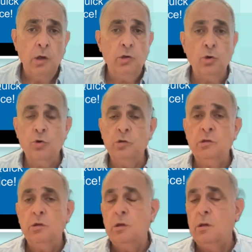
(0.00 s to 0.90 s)
You
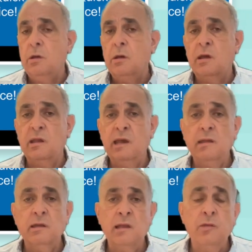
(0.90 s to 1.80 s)
could
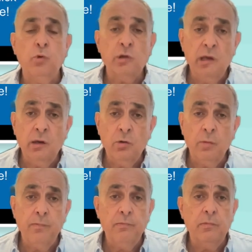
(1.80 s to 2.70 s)
create a networking
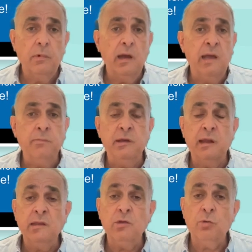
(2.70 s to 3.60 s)
group and be
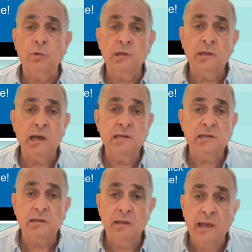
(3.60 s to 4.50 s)
ready to monetize
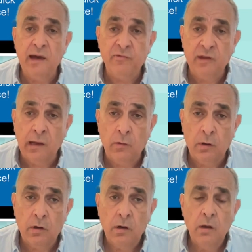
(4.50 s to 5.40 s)
it in half an
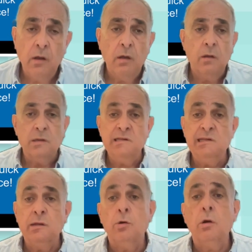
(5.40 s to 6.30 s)
hour.
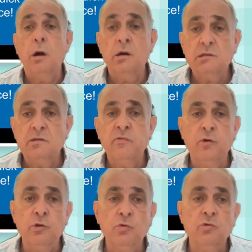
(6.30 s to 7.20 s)
Zero cost
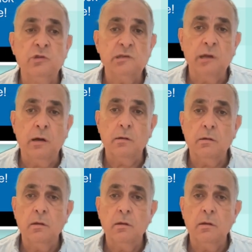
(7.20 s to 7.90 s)
for you to start.